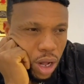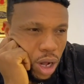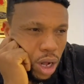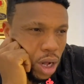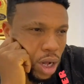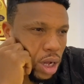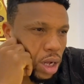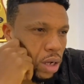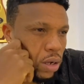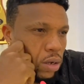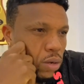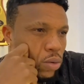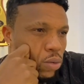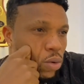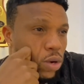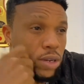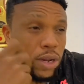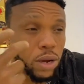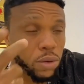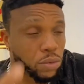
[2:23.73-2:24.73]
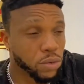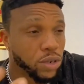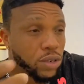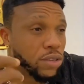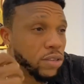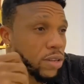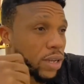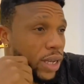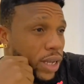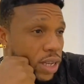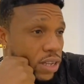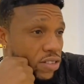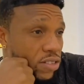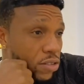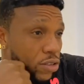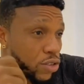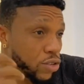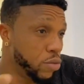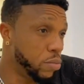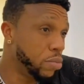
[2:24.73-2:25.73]
uh, what I wouldn't take
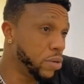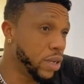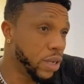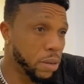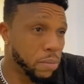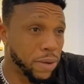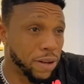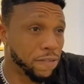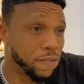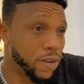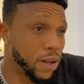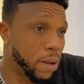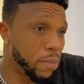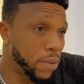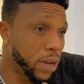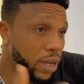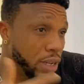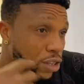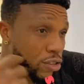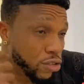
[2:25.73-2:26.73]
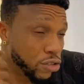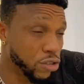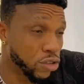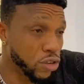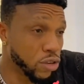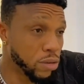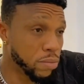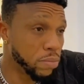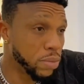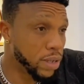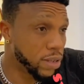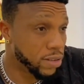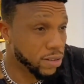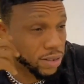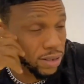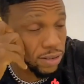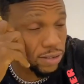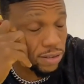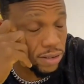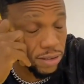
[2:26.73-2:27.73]
is you bringing my family into your
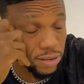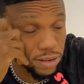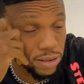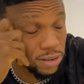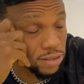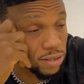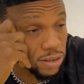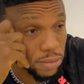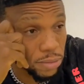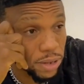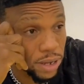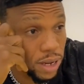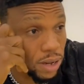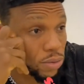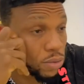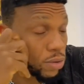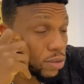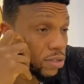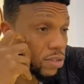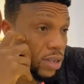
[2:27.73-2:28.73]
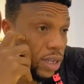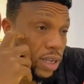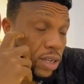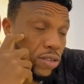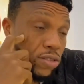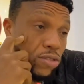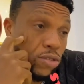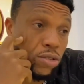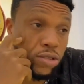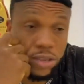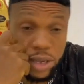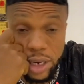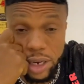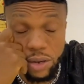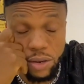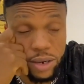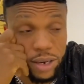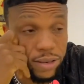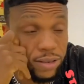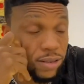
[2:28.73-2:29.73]
business is, is something I won't take. It's totally
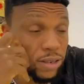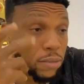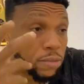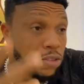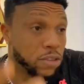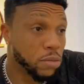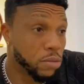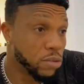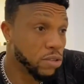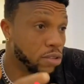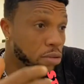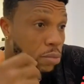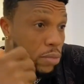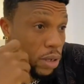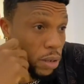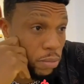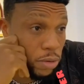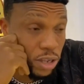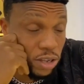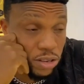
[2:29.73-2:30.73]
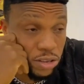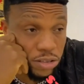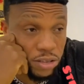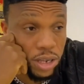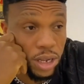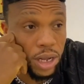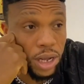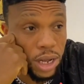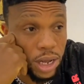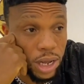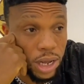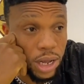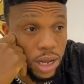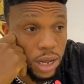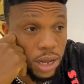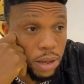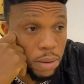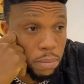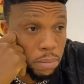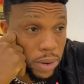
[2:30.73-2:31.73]
unacceptable to me because
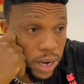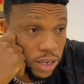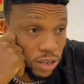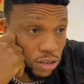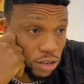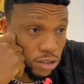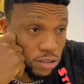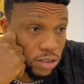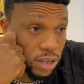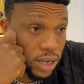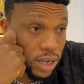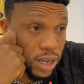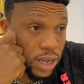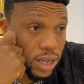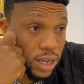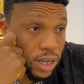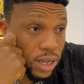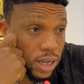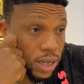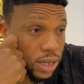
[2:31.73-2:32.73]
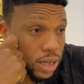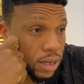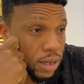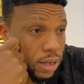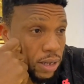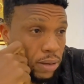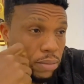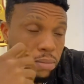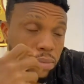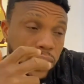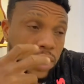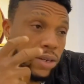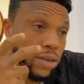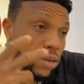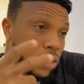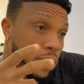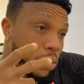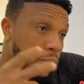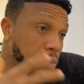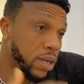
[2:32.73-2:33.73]
my daughter, uh, my
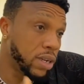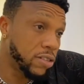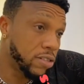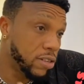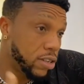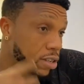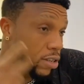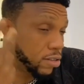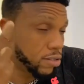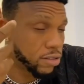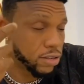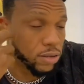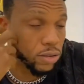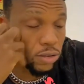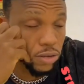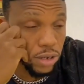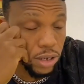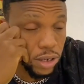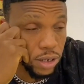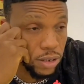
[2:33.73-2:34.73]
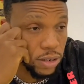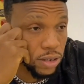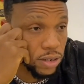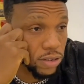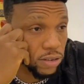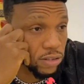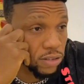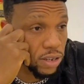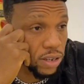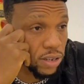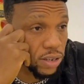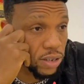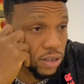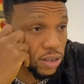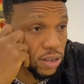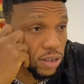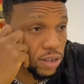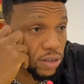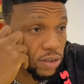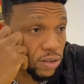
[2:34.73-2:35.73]
daughter Mercy is in, is,
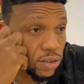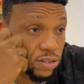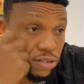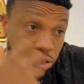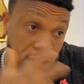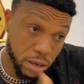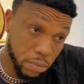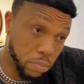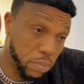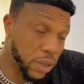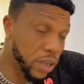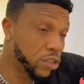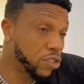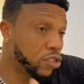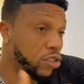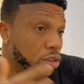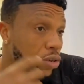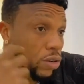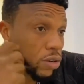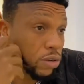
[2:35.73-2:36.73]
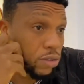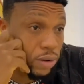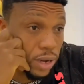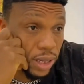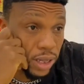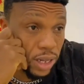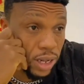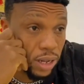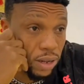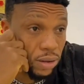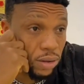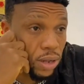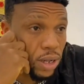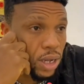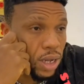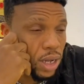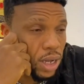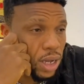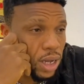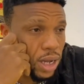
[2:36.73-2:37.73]
in, is in the picture right now.
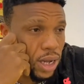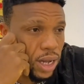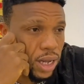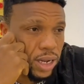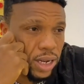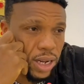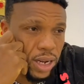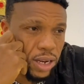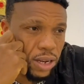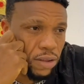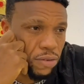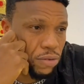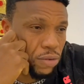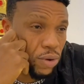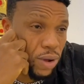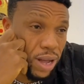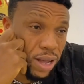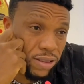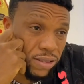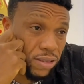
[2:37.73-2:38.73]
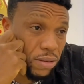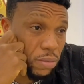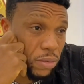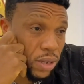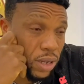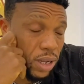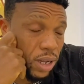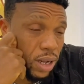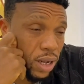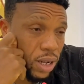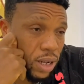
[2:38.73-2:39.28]
And then if you ask me,